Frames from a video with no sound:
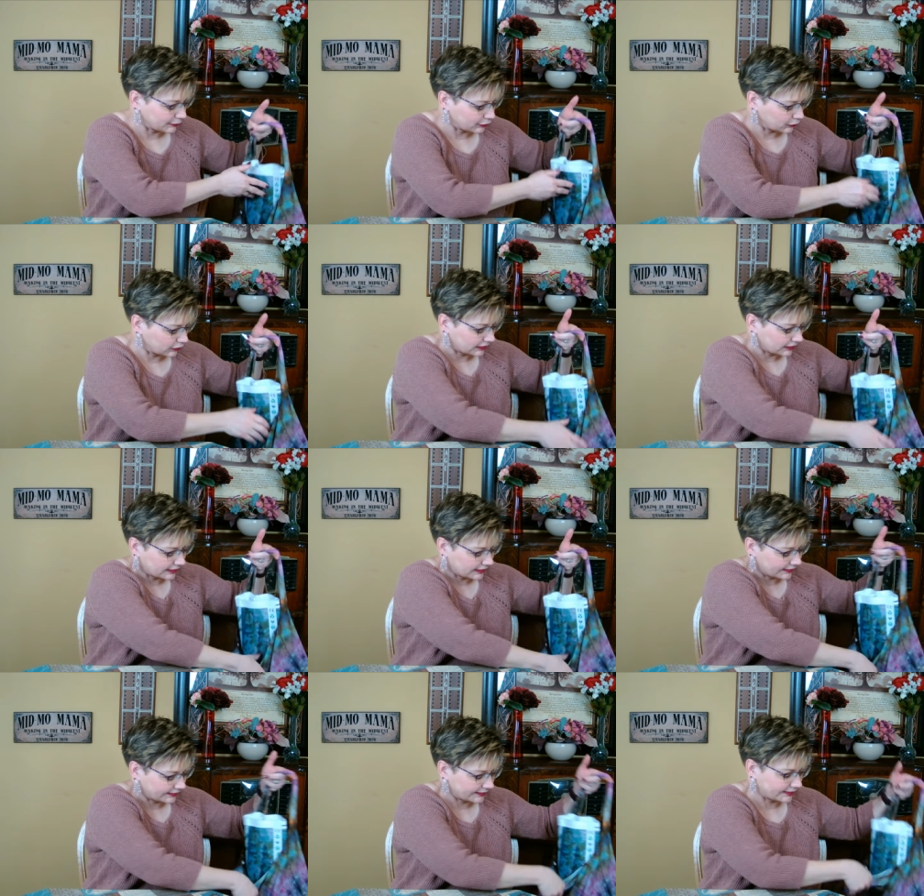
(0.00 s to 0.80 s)
doing
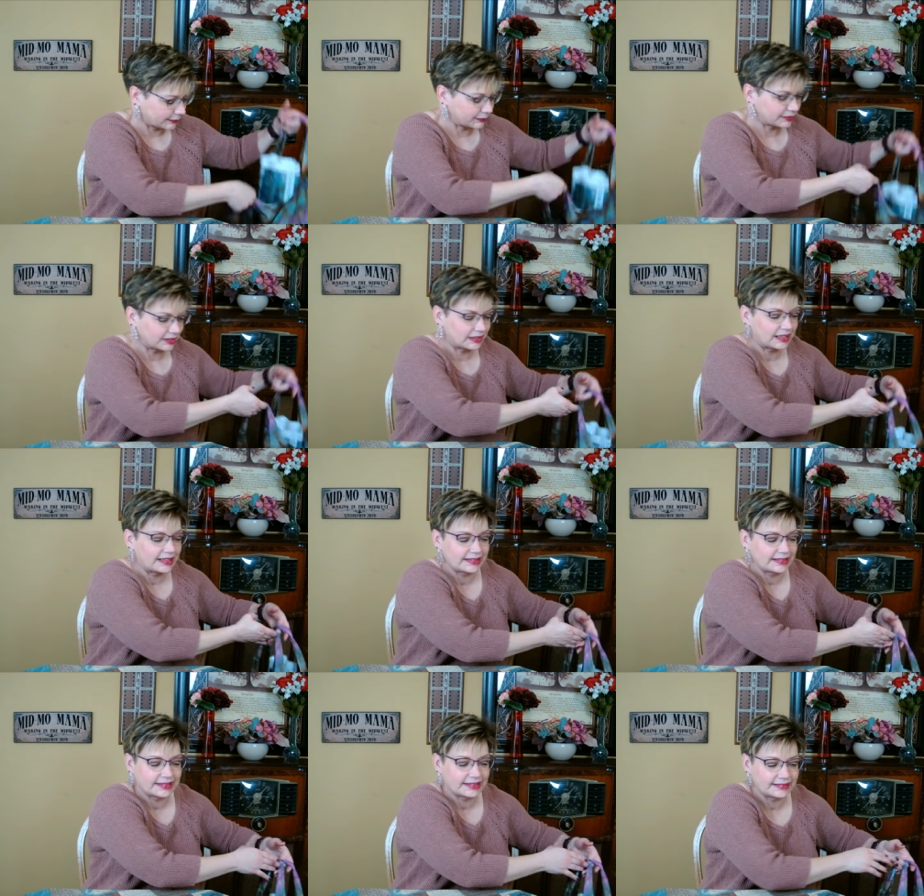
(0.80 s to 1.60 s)
it, and I'm
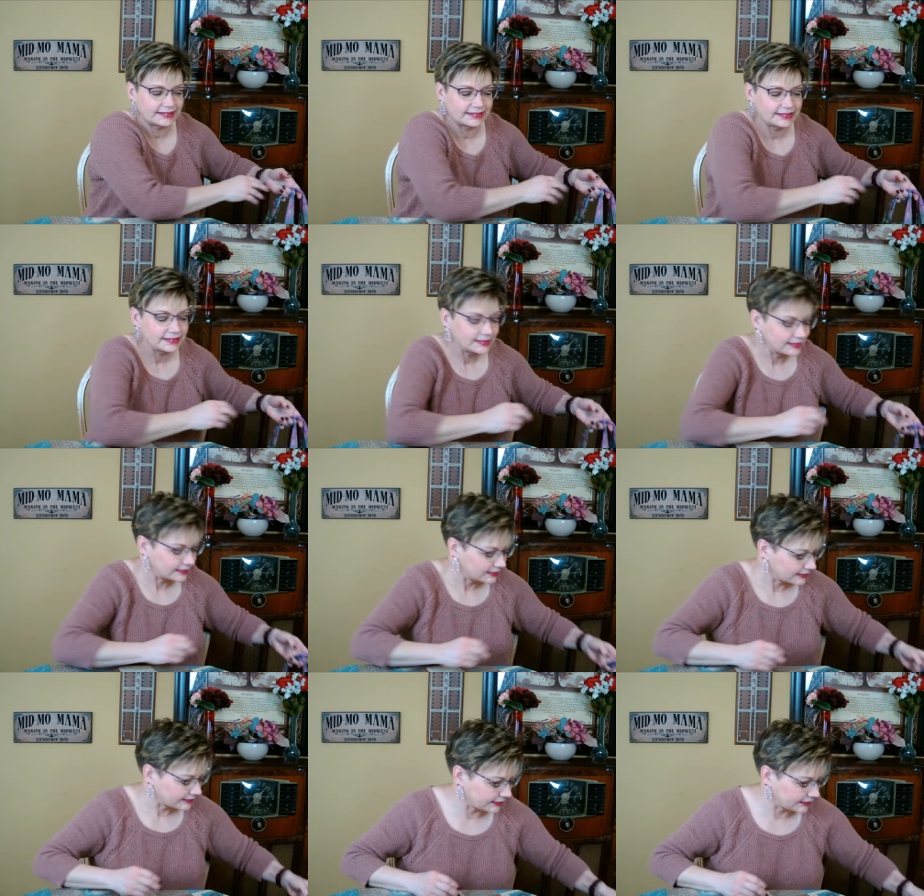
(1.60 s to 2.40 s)
delighted that
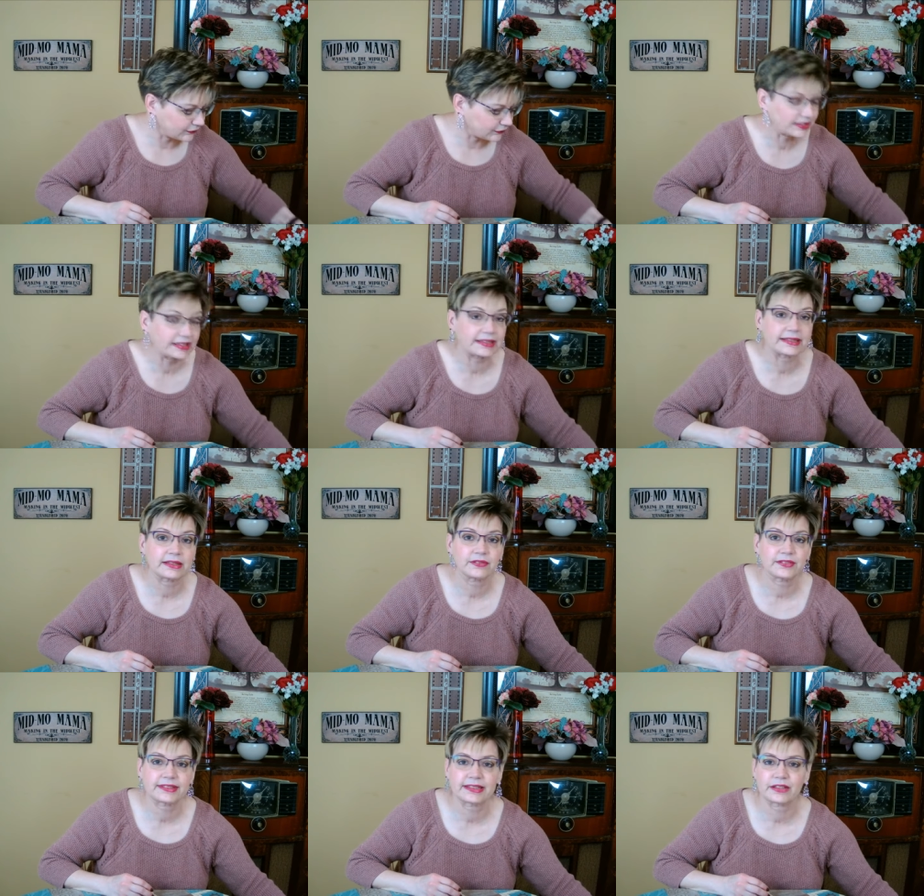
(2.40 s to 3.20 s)
Tiffany,
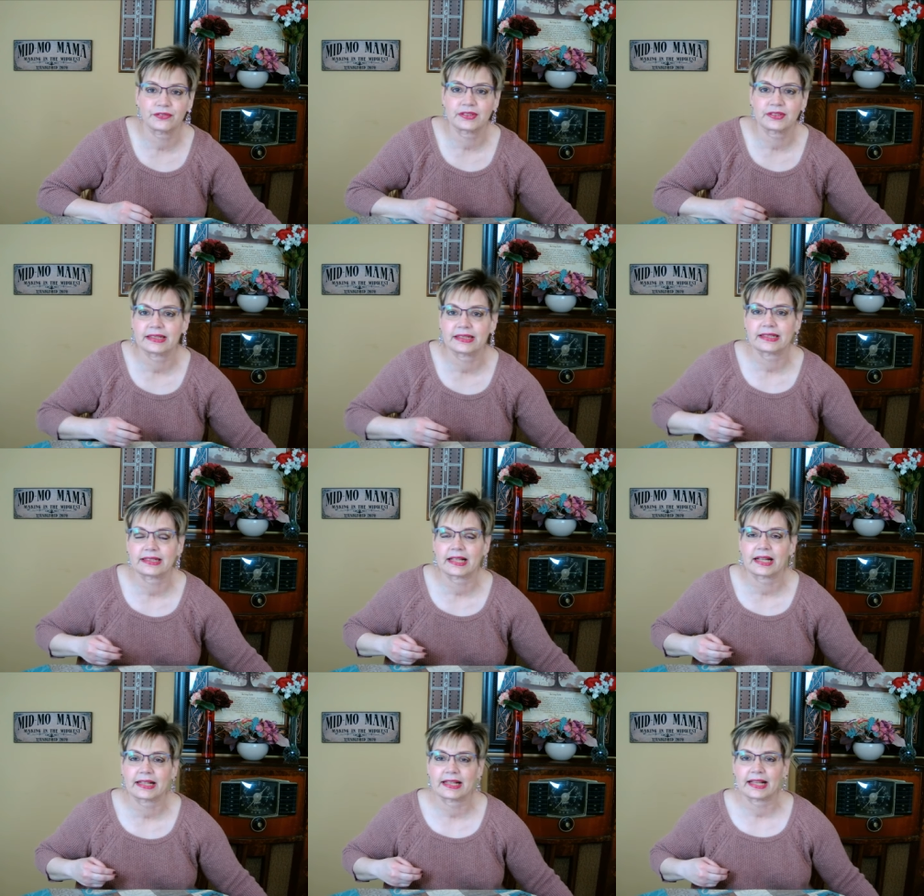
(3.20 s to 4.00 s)
Tiffany and
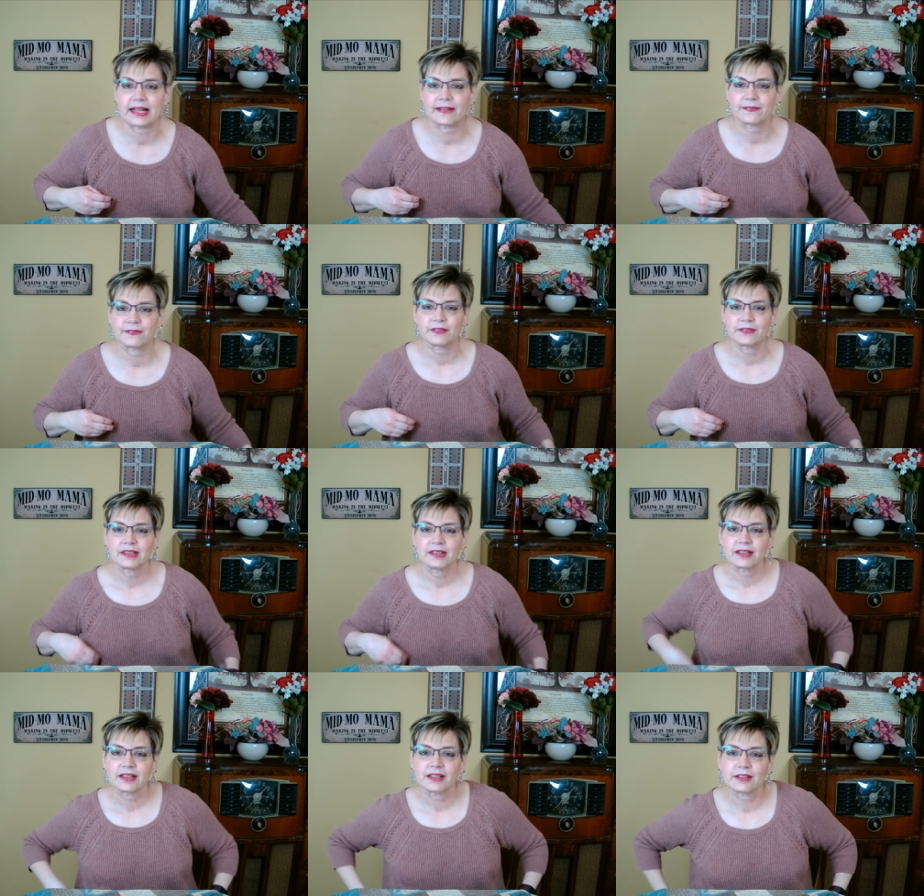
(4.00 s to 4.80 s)
I have
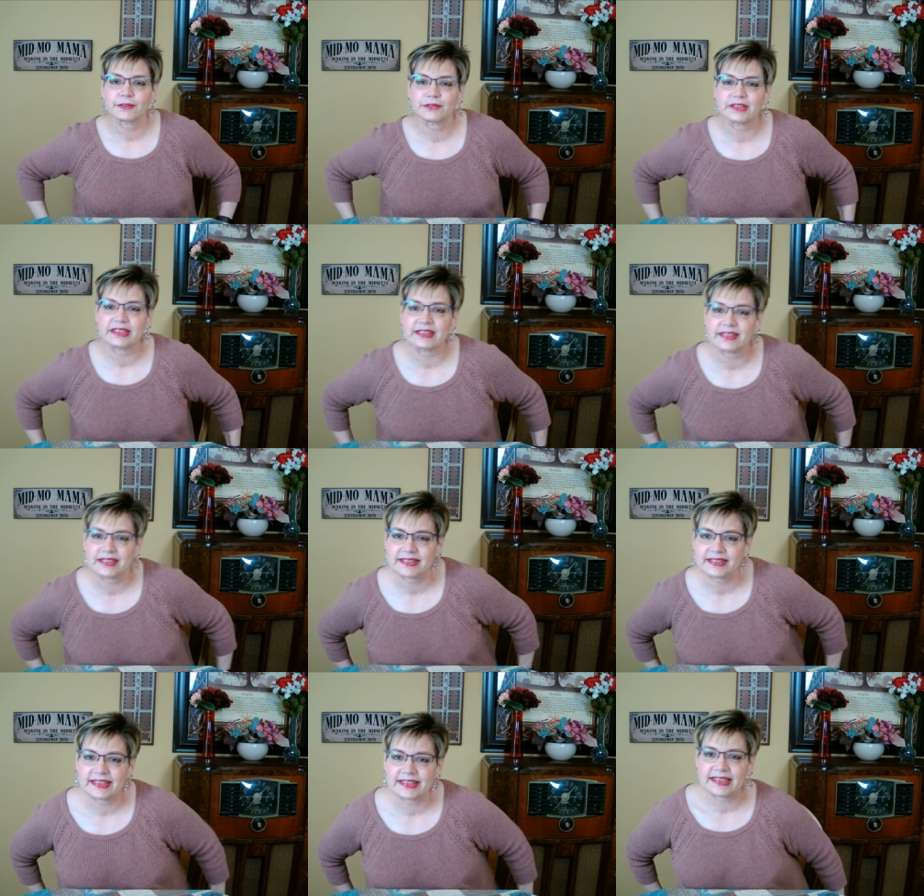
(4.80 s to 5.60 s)
a
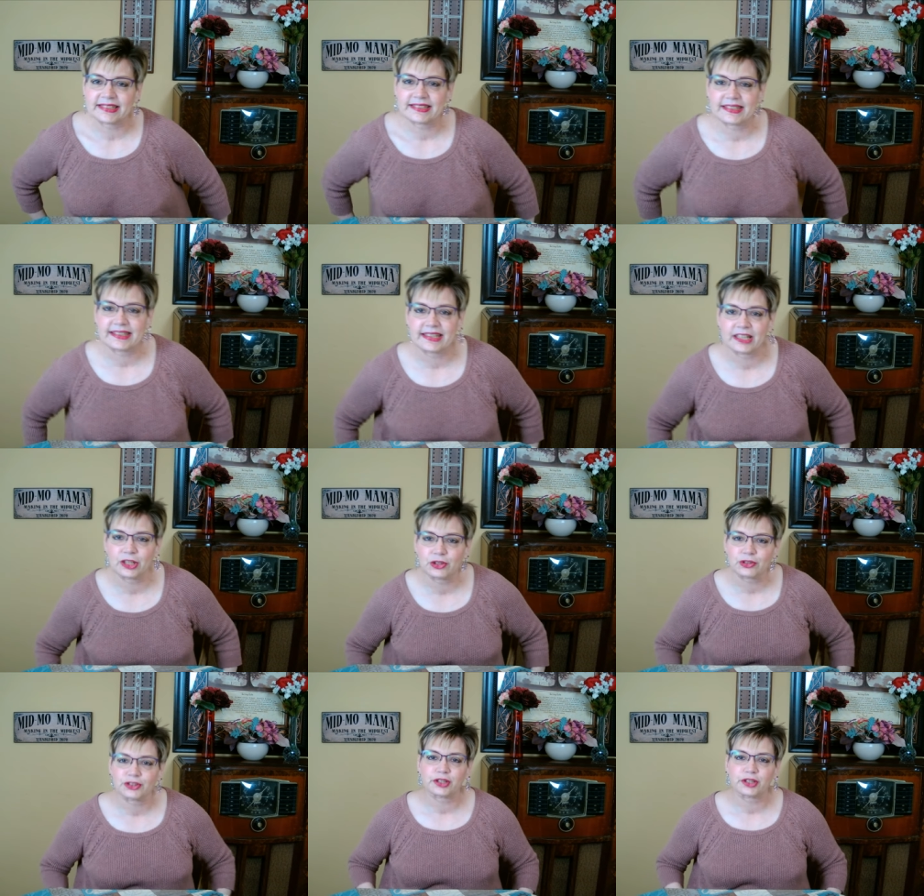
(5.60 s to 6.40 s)
reason to get
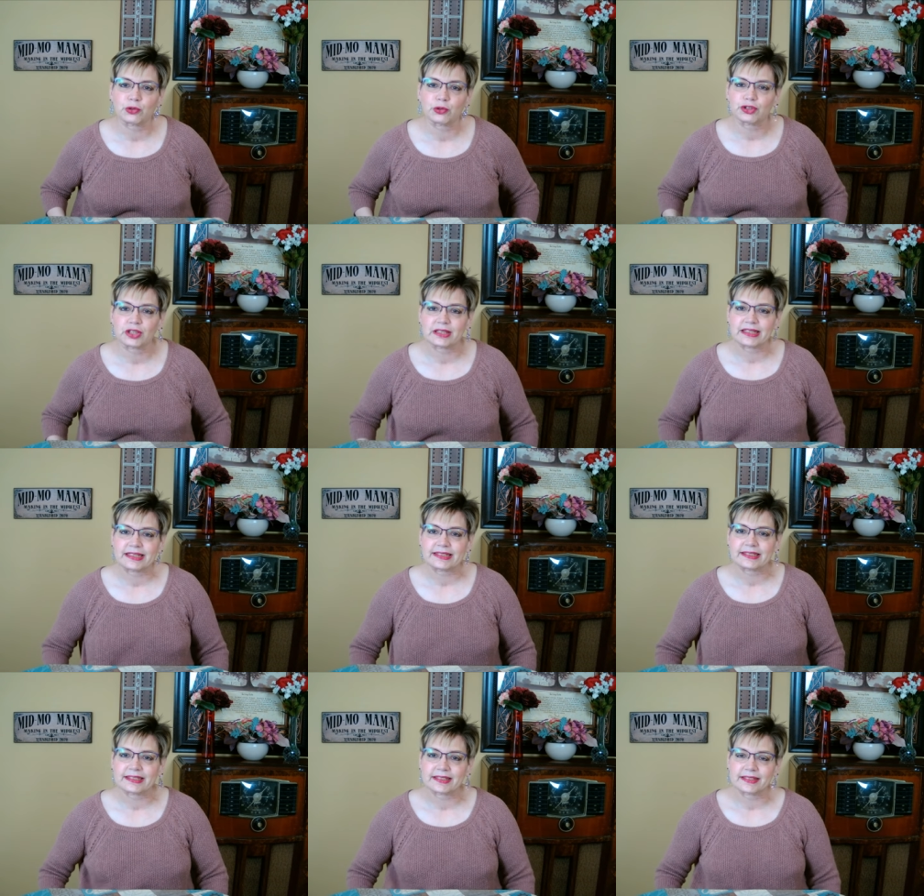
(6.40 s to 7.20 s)
together
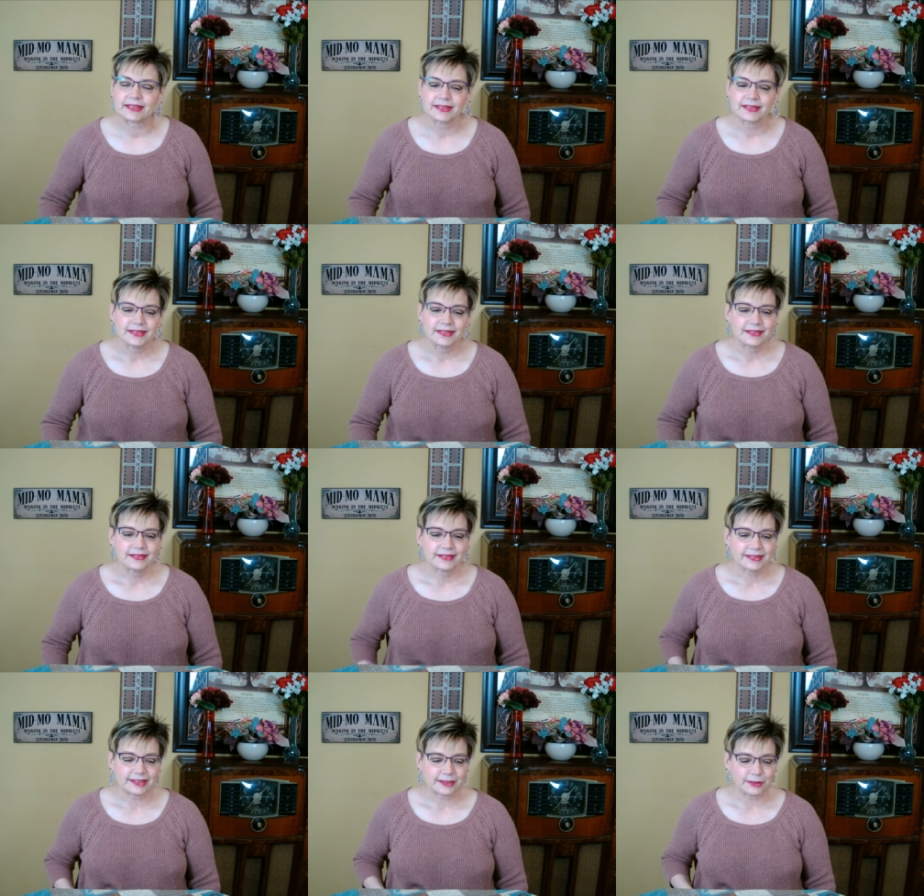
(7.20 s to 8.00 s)
socially to
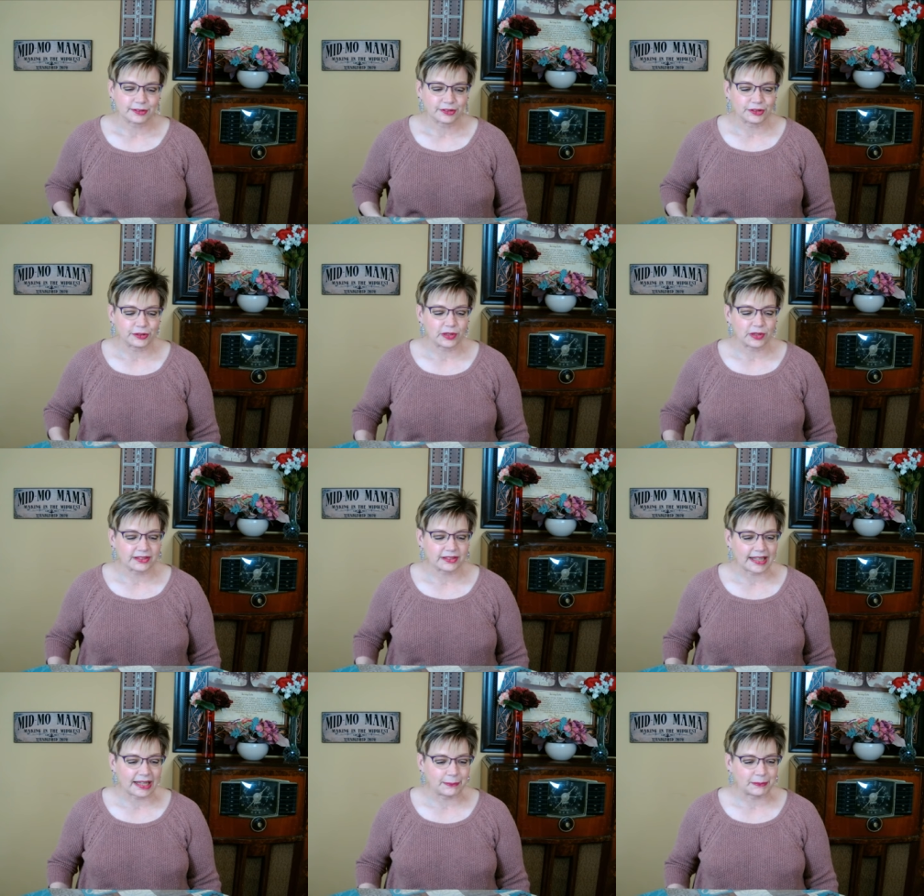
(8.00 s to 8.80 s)
to do our
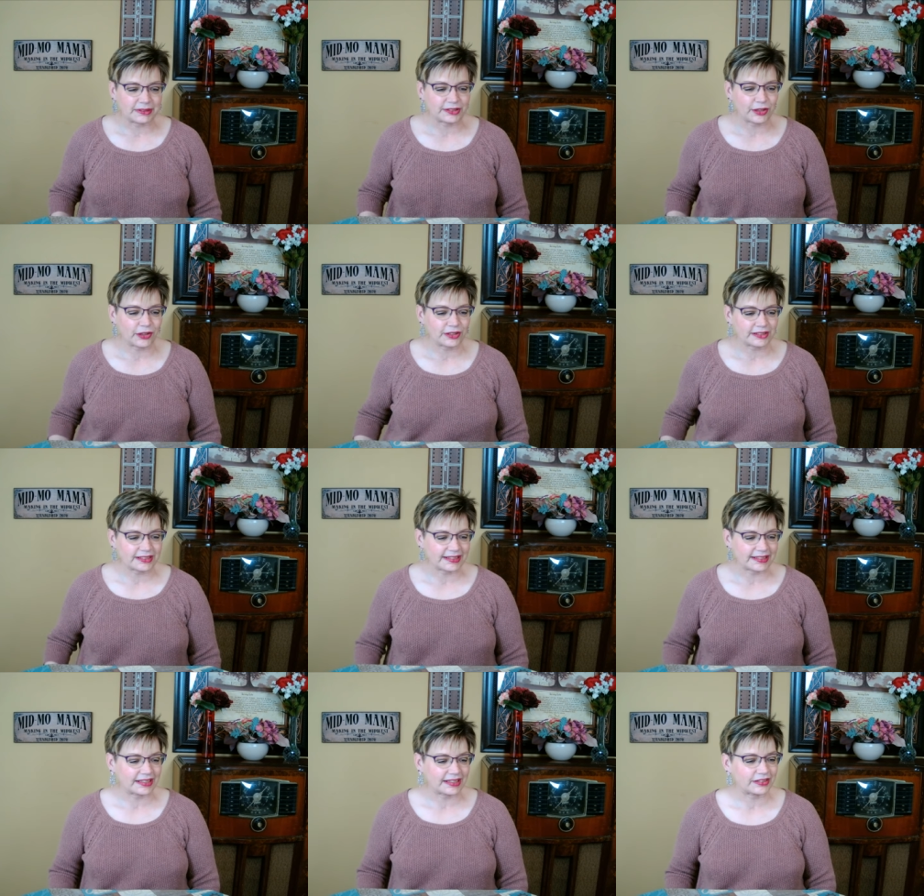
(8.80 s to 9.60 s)
diamond art
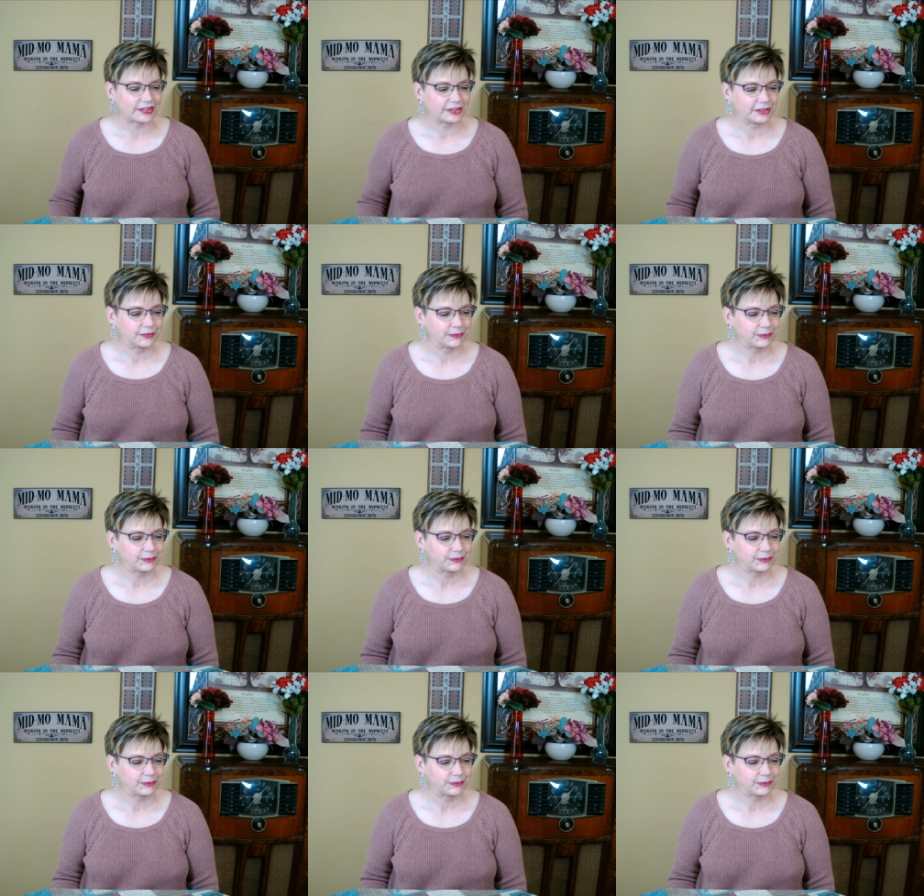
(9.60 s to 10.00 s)
together.